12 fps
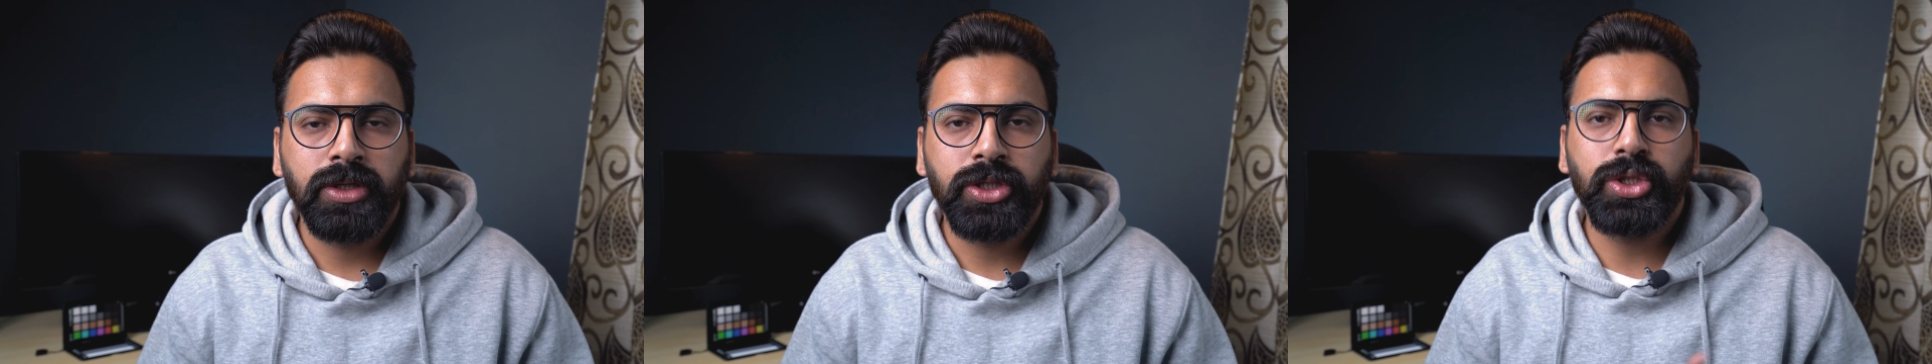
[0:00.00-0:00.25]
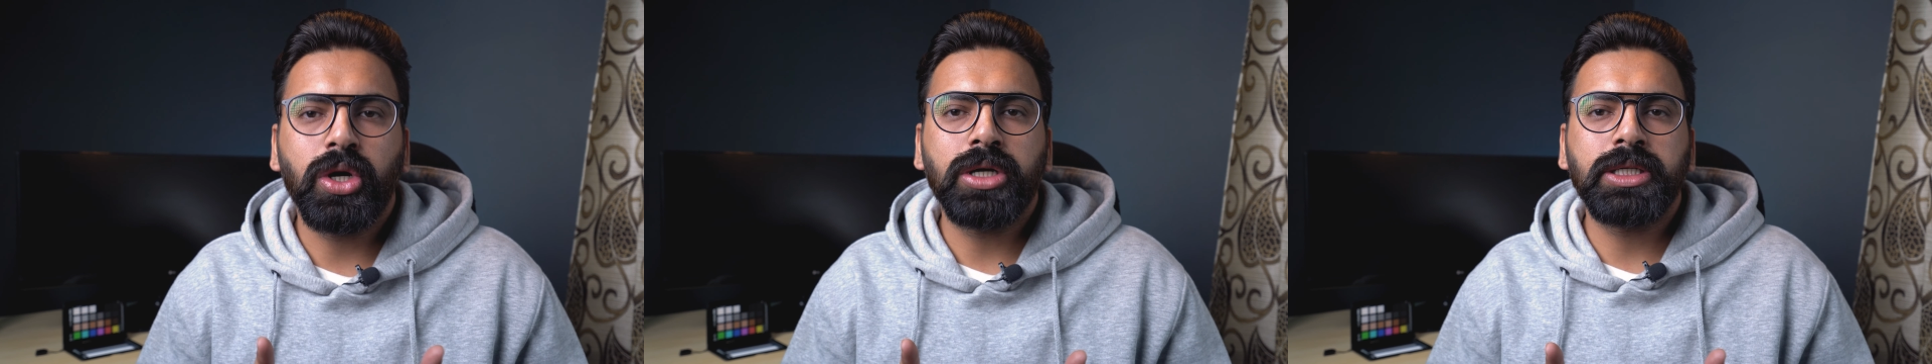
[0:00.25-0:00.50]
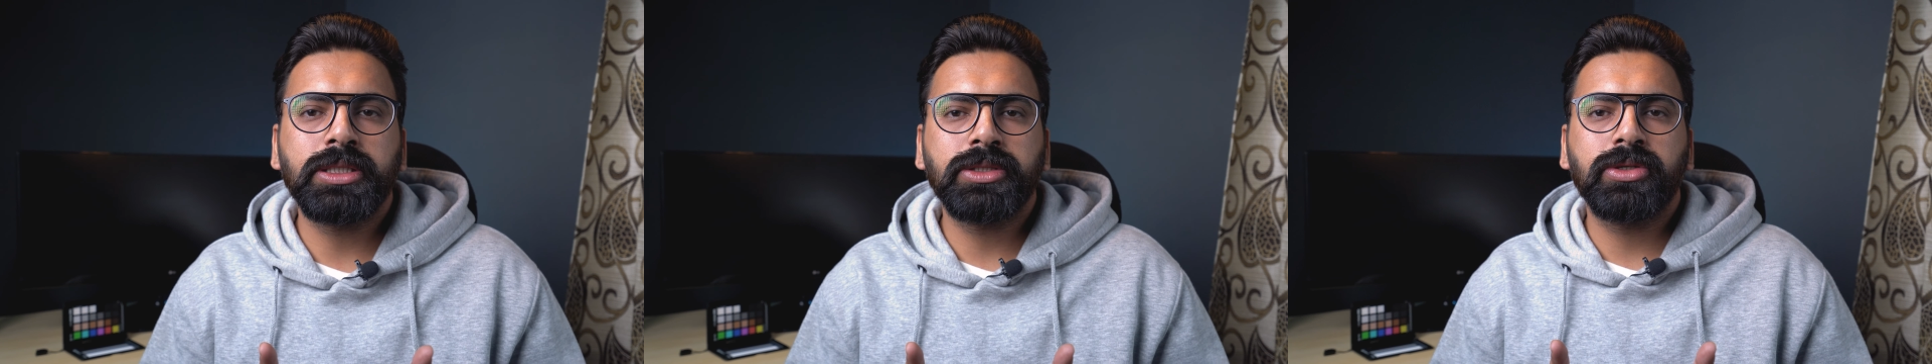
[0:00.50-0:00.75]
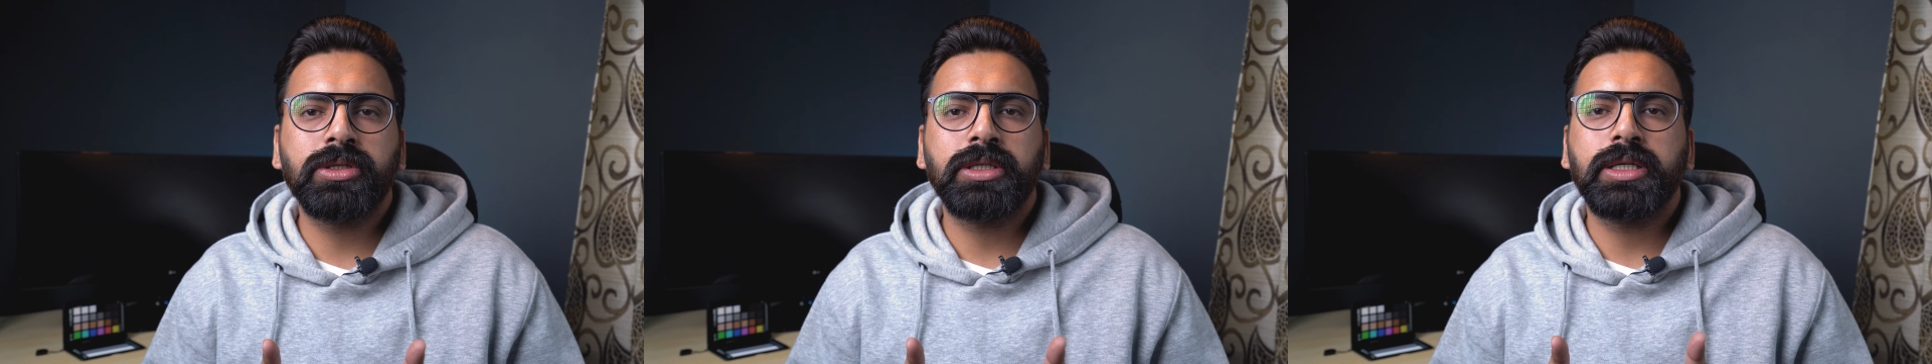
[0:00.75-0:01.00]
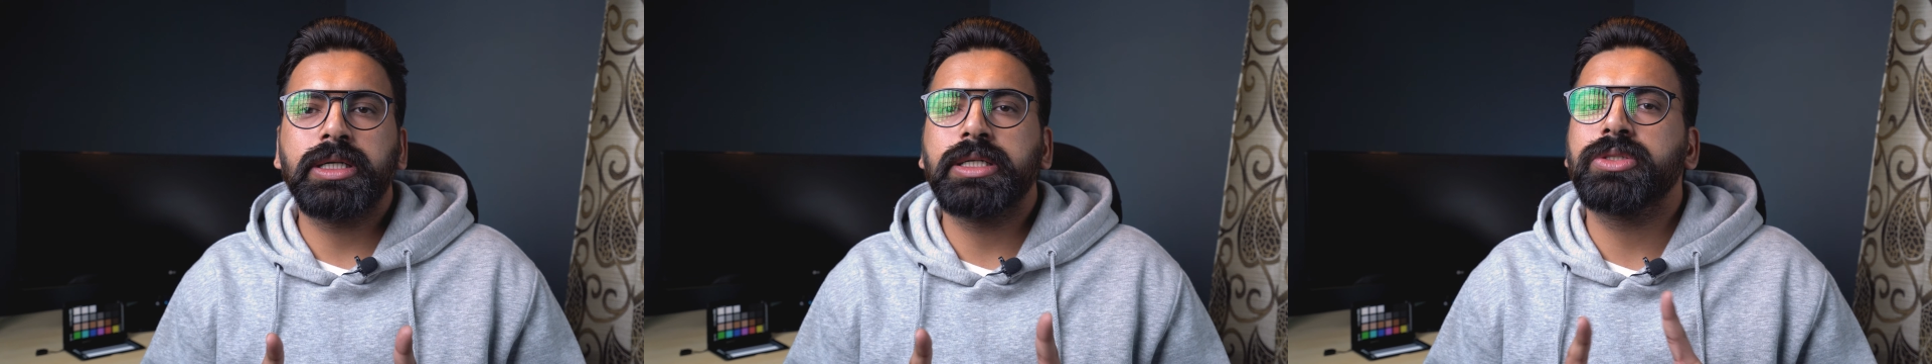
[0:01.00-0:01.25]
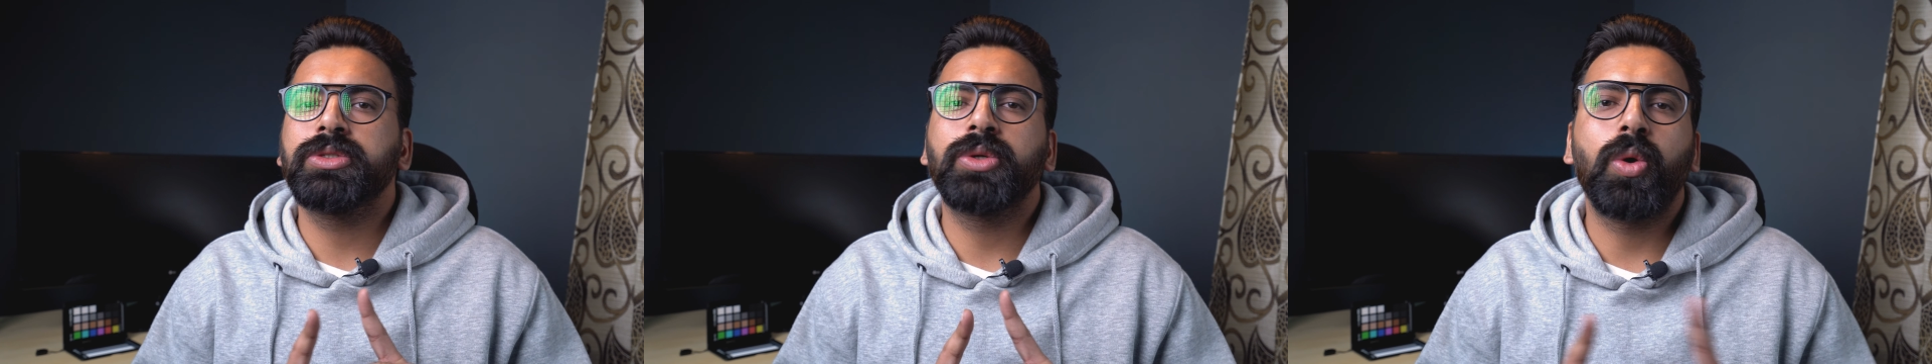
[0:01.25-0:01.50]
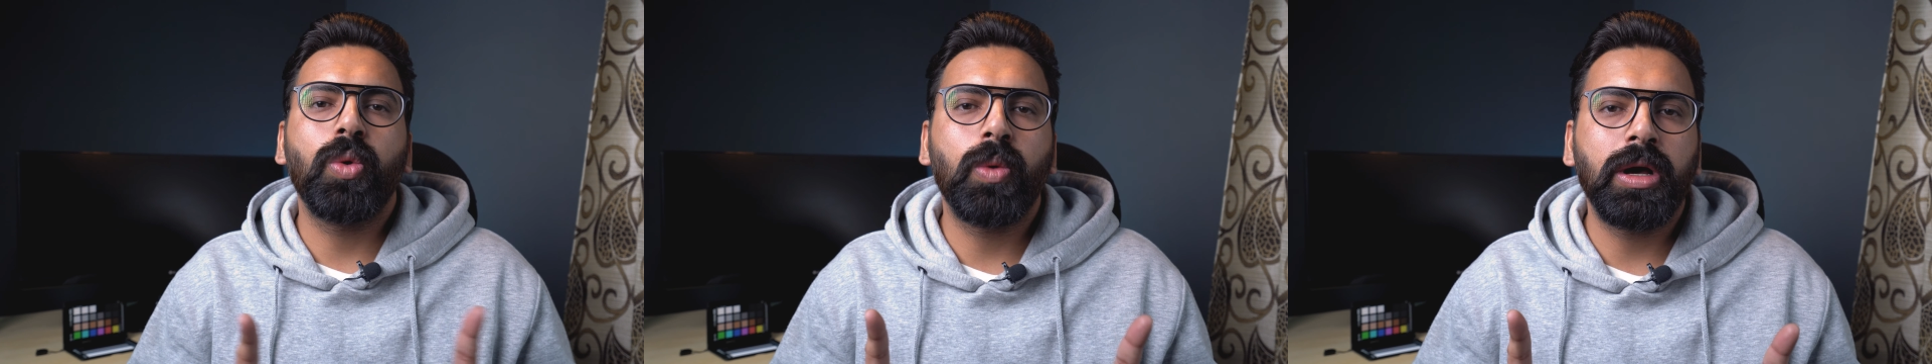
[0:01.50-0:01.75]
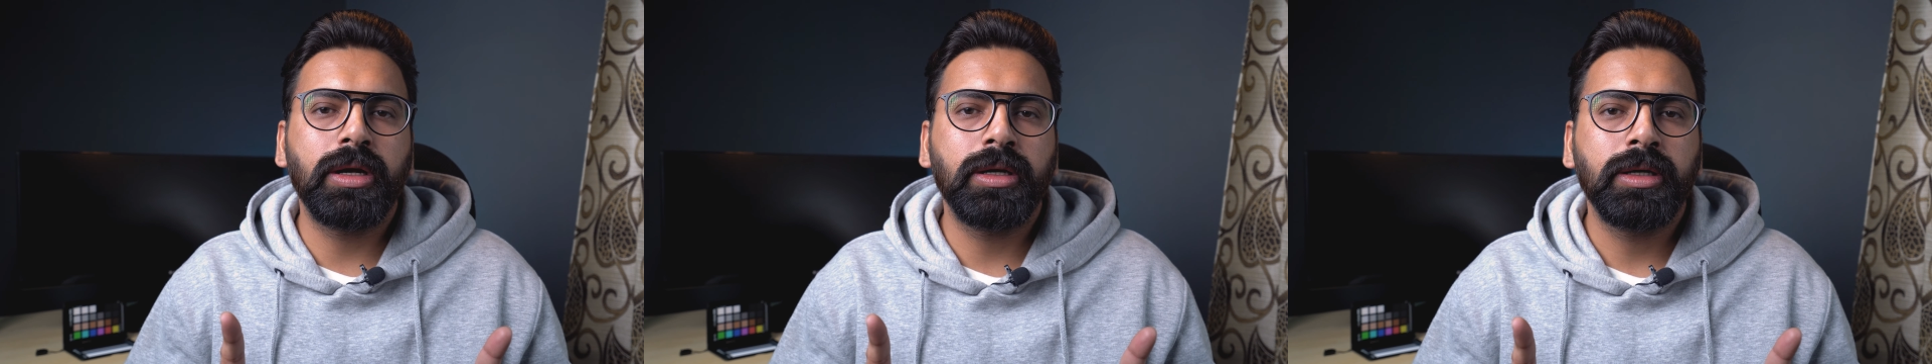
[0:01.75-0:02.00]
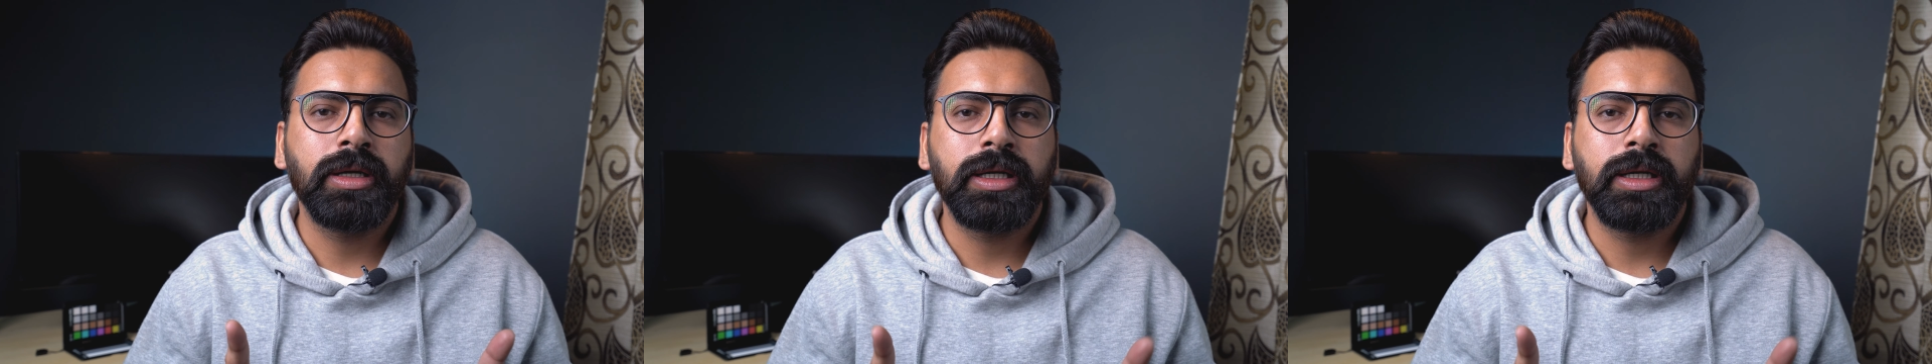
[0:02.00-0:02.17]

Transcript: Short answer is no one